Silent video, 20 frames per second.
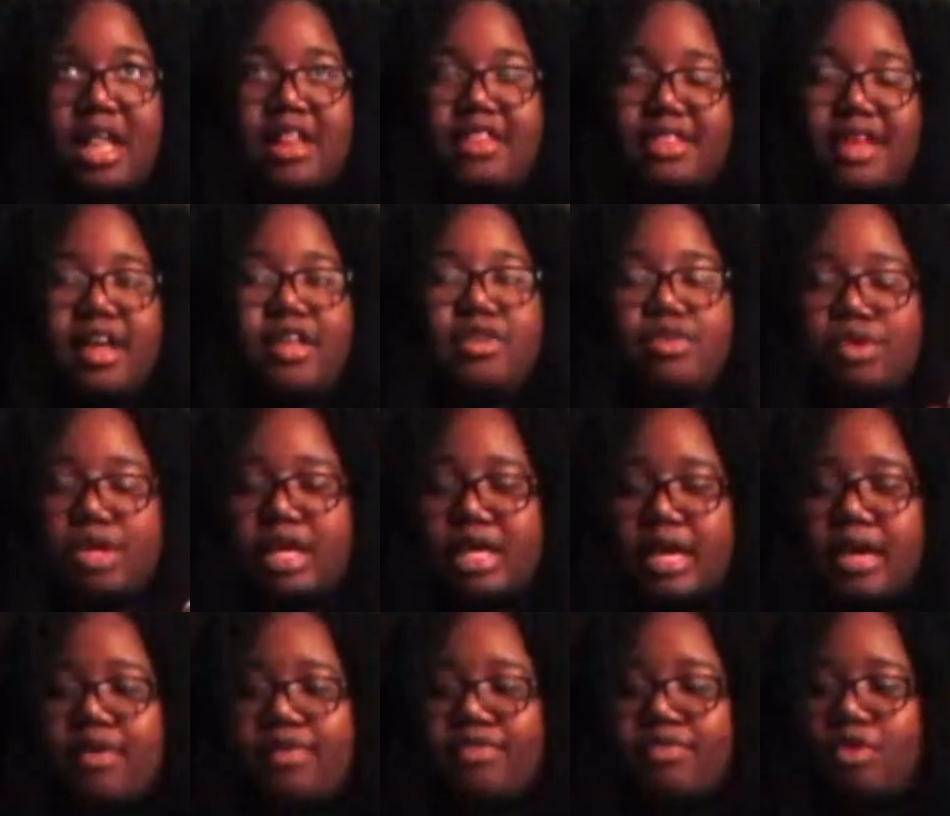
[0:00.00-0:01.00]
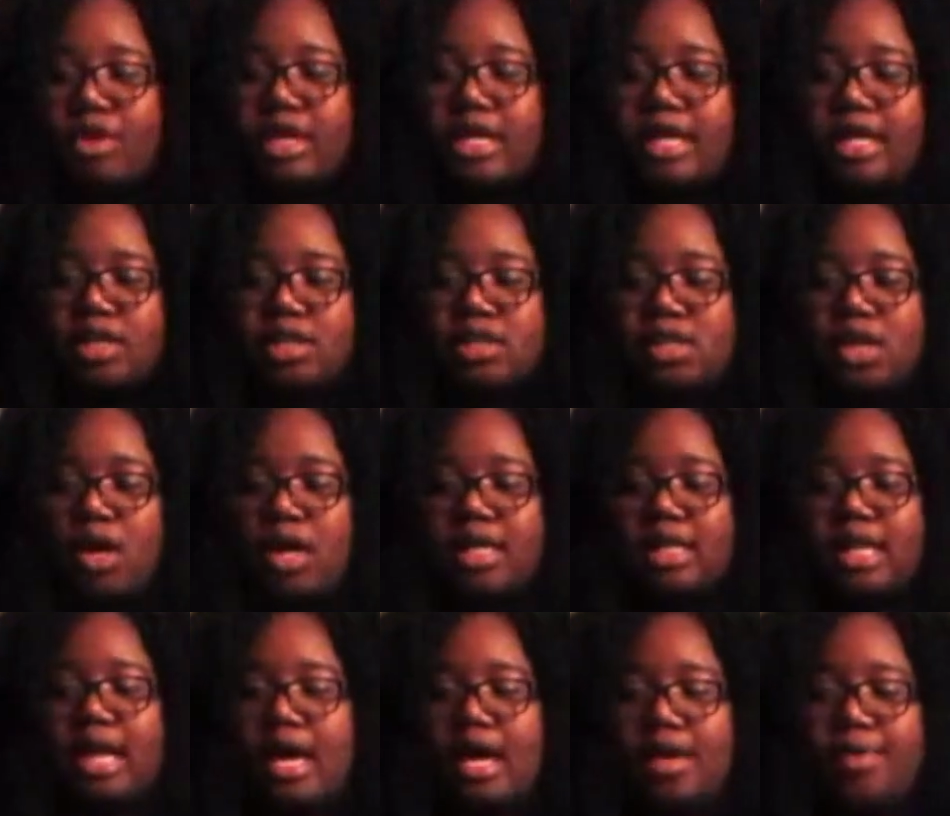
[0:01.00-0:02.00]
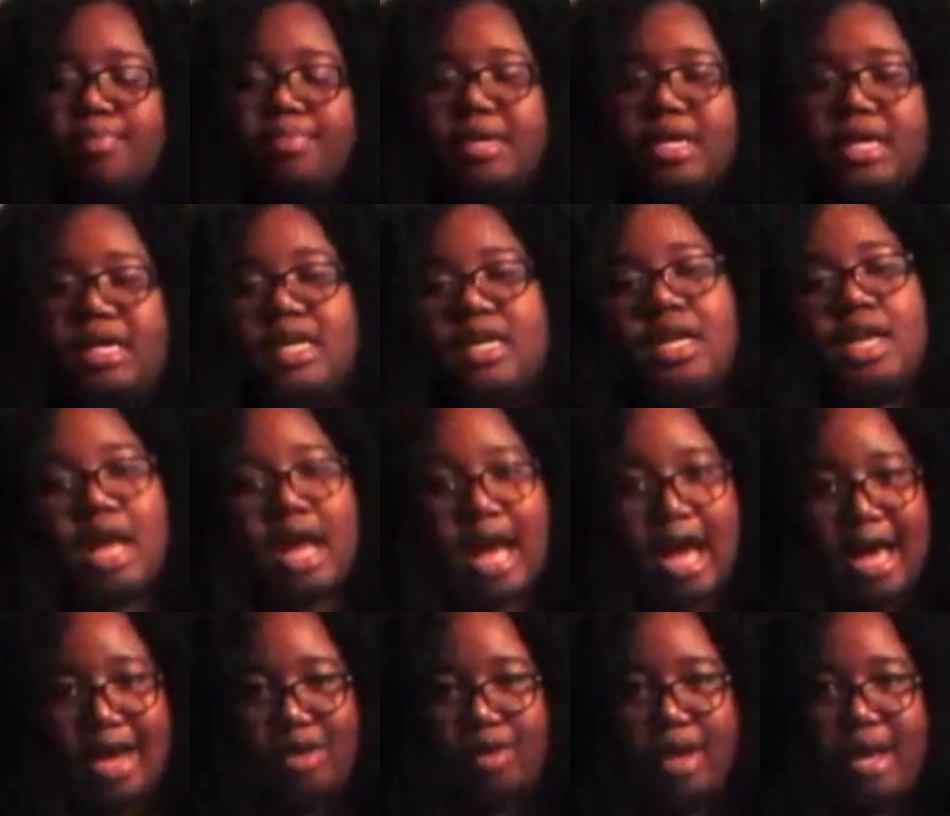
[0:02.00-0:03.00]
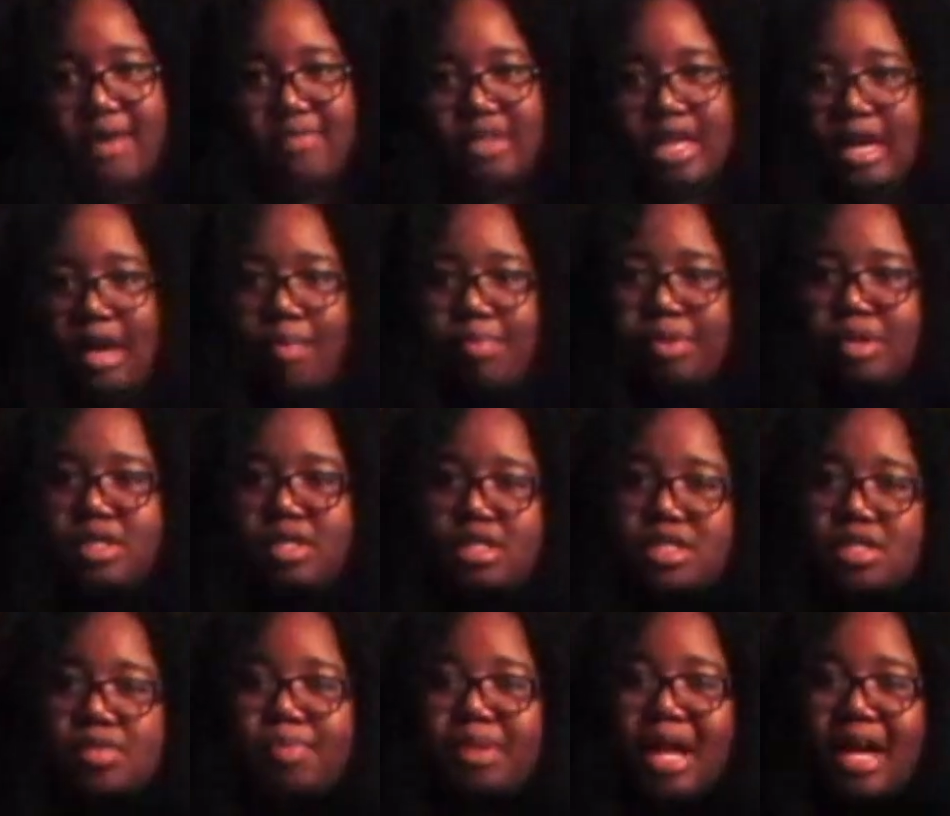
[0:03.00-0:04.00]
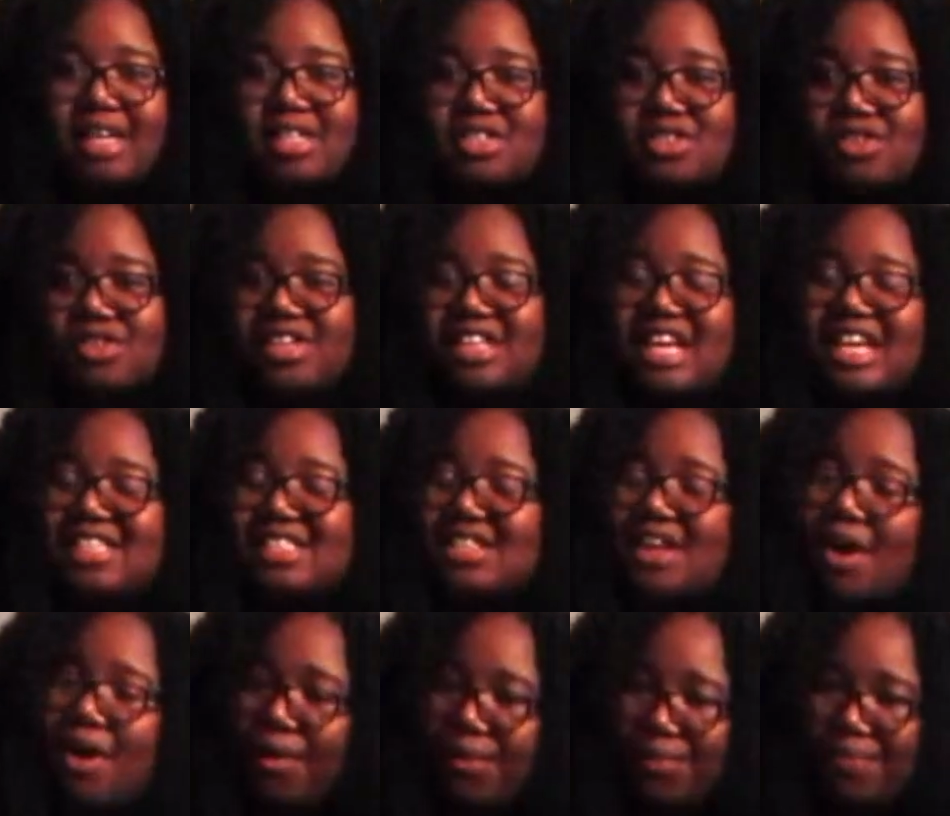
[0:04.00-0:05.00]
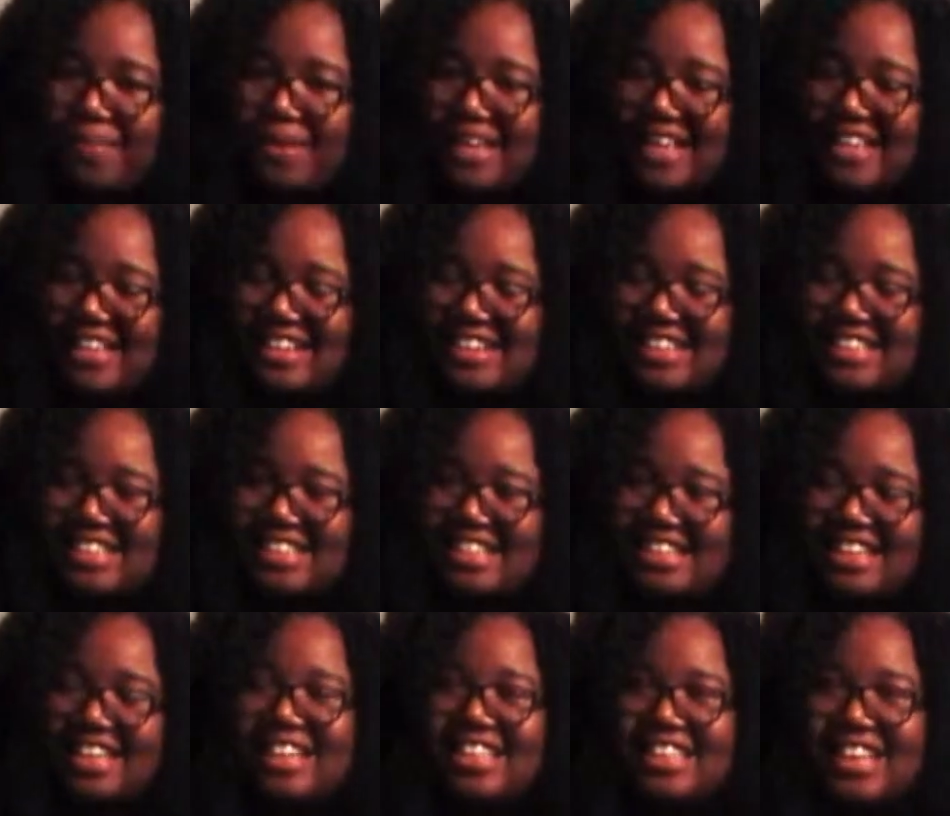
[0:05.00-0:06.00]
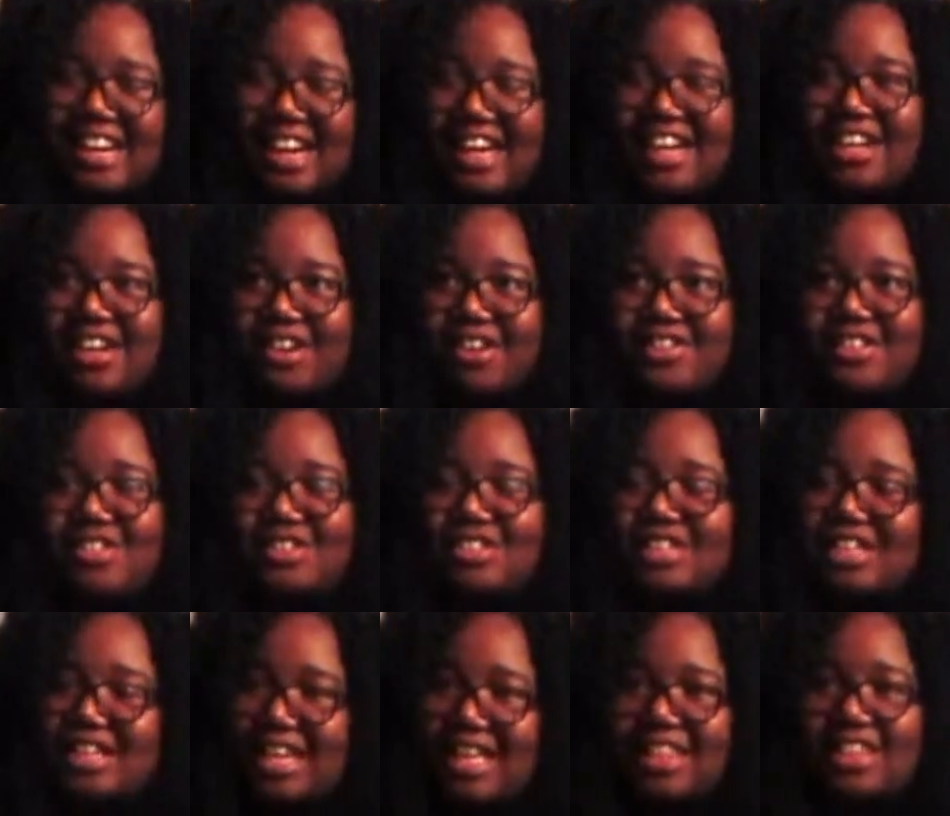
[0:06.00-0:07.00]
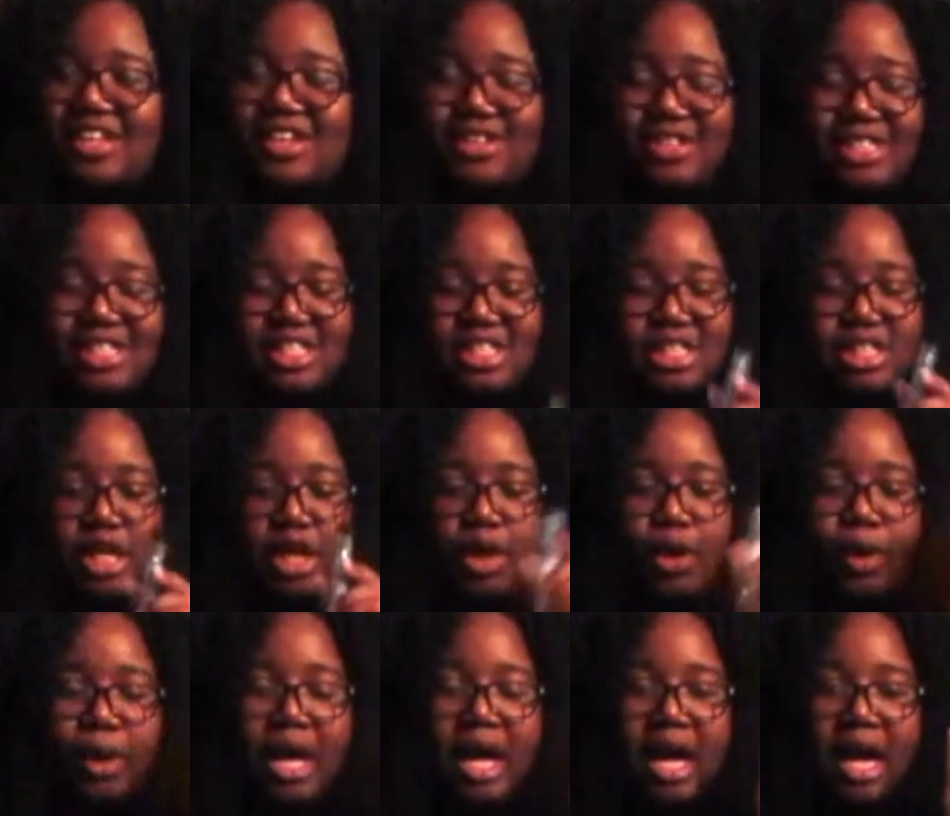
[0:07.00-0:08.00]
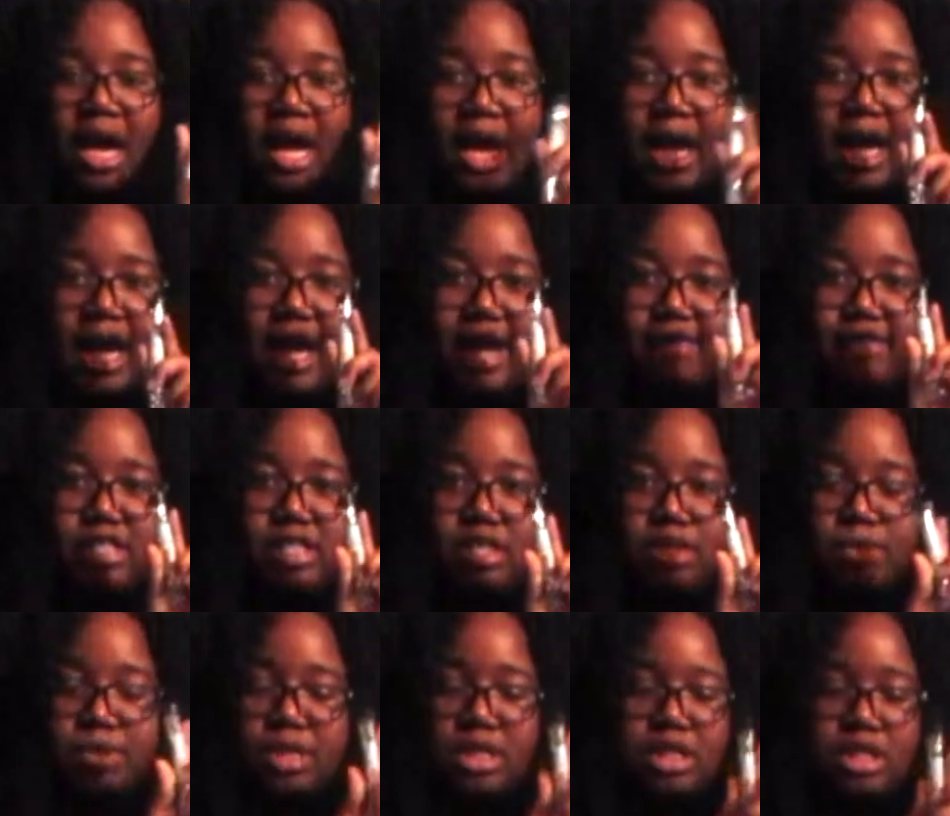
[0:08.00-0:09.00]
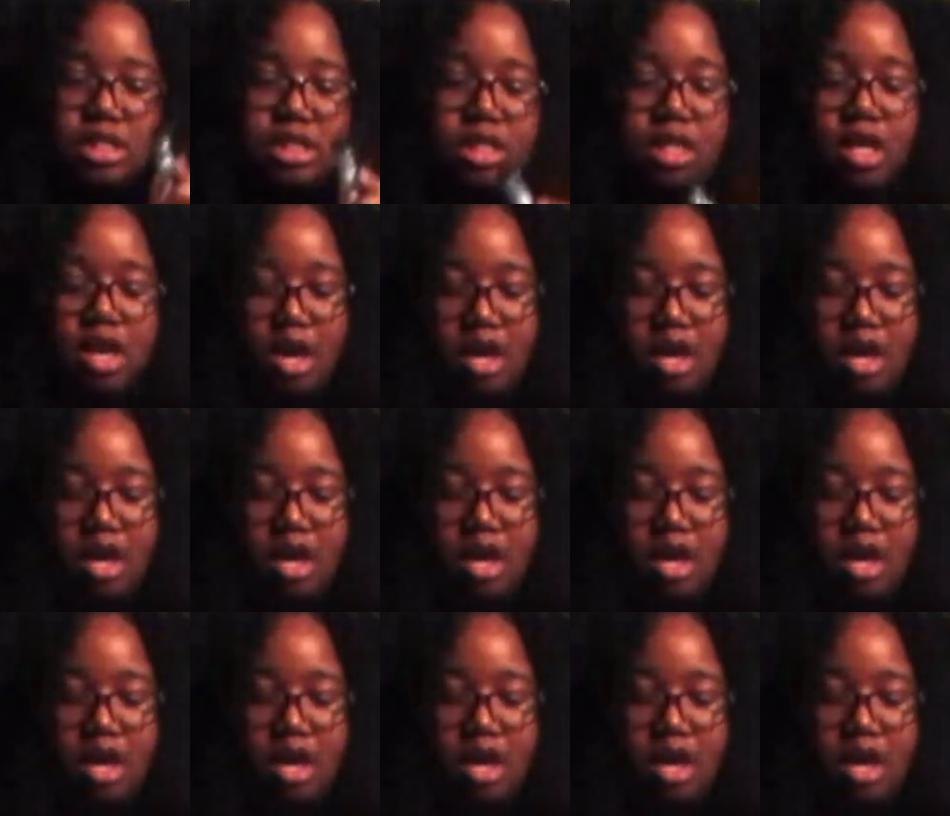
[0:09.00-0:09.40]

that you can get for nails online, but I don't have like a beauty supply store that's open that I can go to get those. So I have to deal with these.